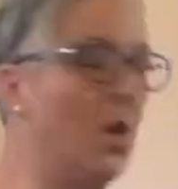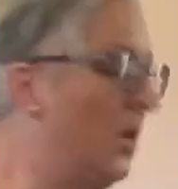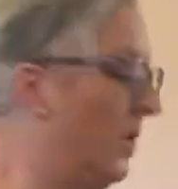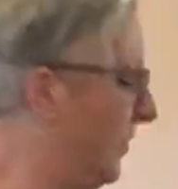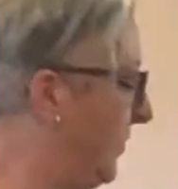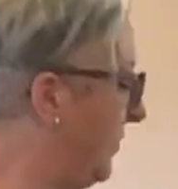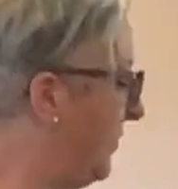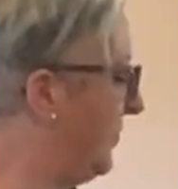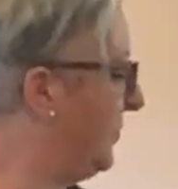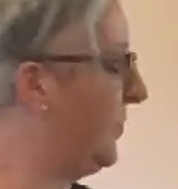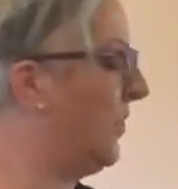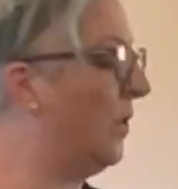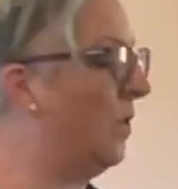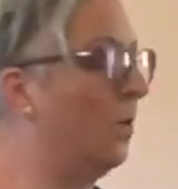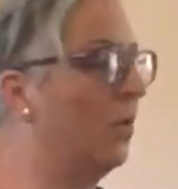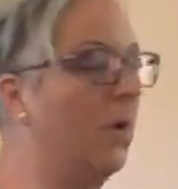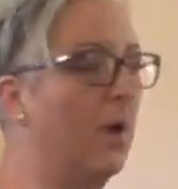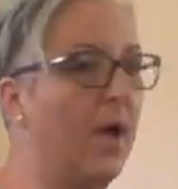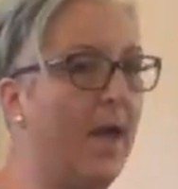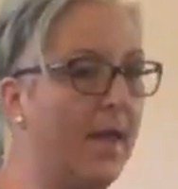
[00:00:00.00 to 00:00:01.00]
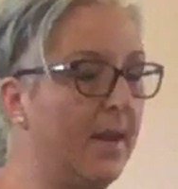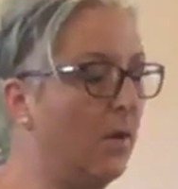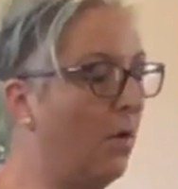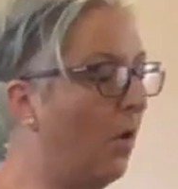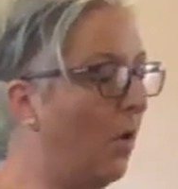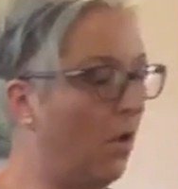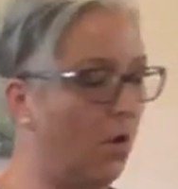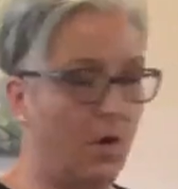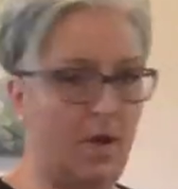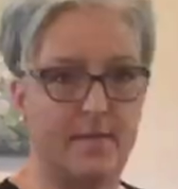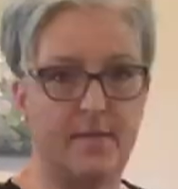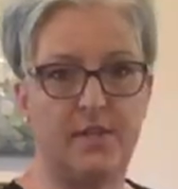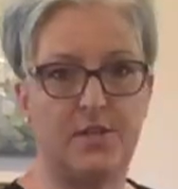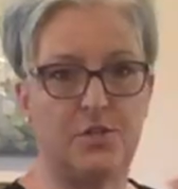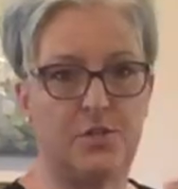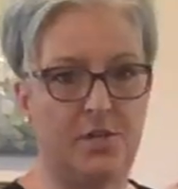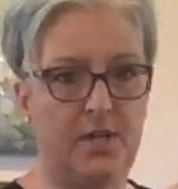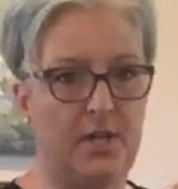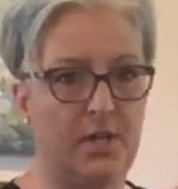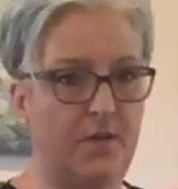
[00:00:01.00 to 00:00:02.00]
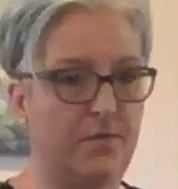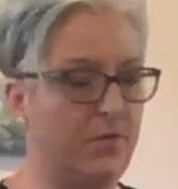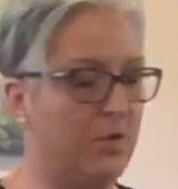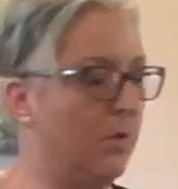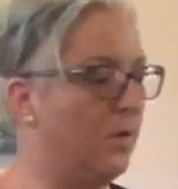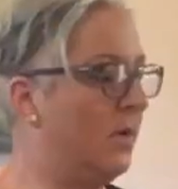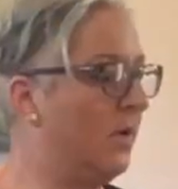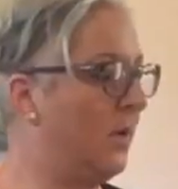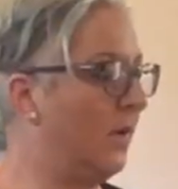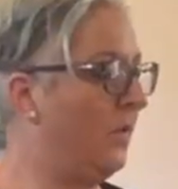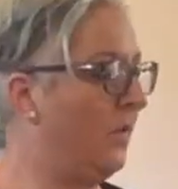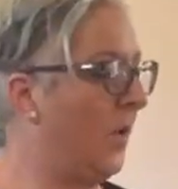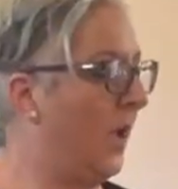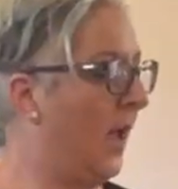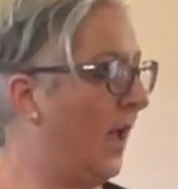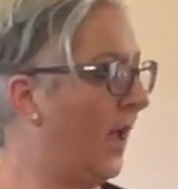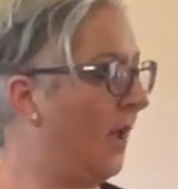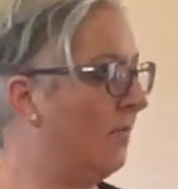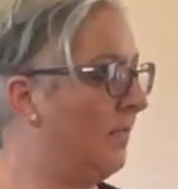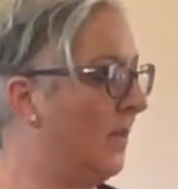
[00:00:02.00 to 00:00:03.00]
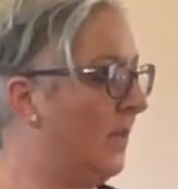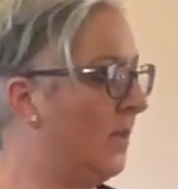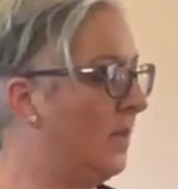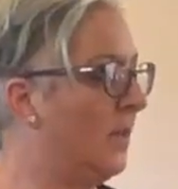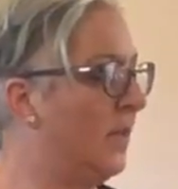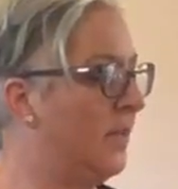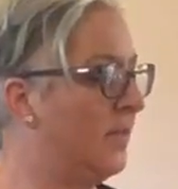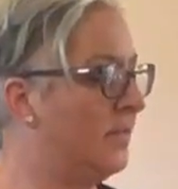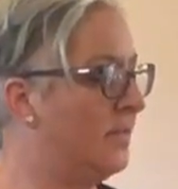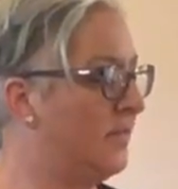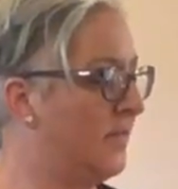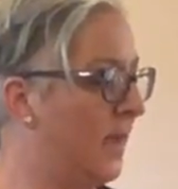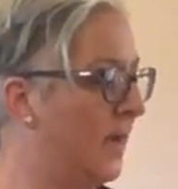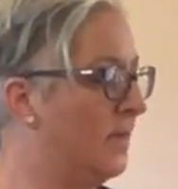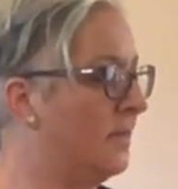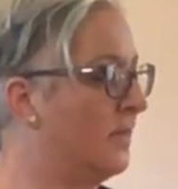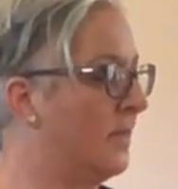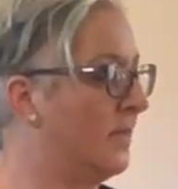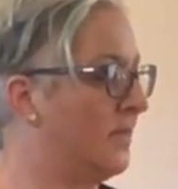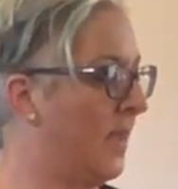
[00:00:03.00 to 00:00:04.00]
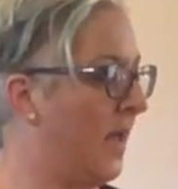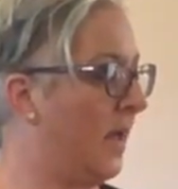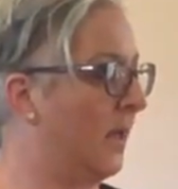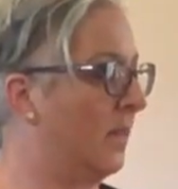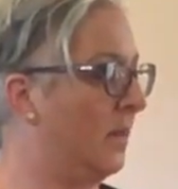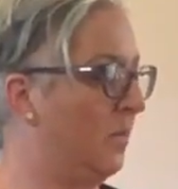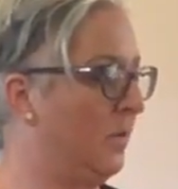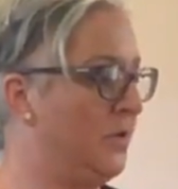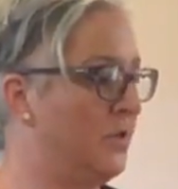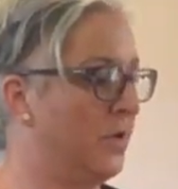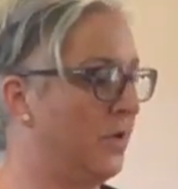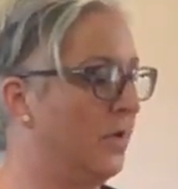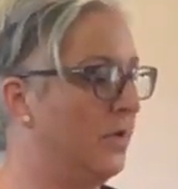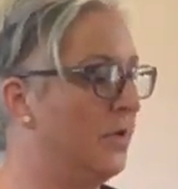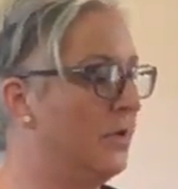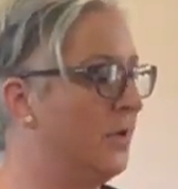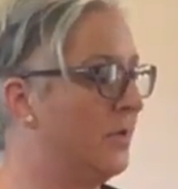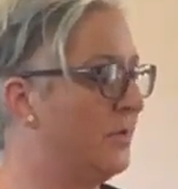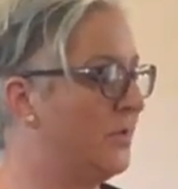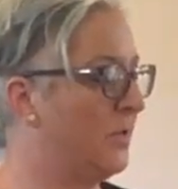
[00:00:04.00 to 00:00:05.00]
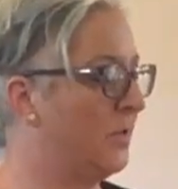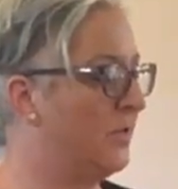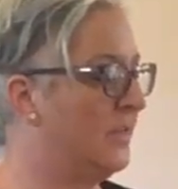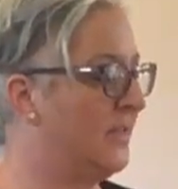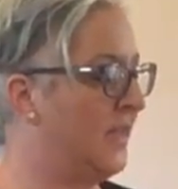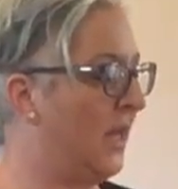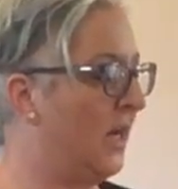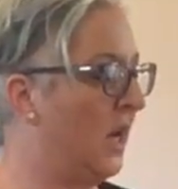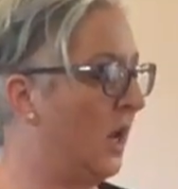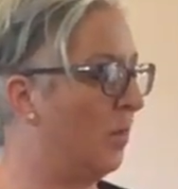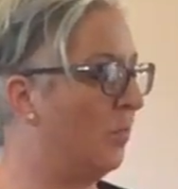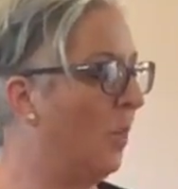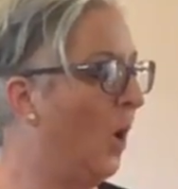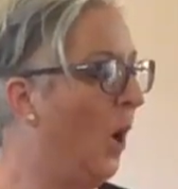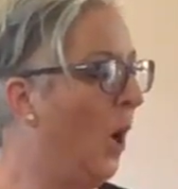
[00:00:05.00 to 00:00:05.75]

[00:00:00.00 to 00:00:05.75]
So, and on the sheet, if you have it, it says exactly what you're going to do. So set up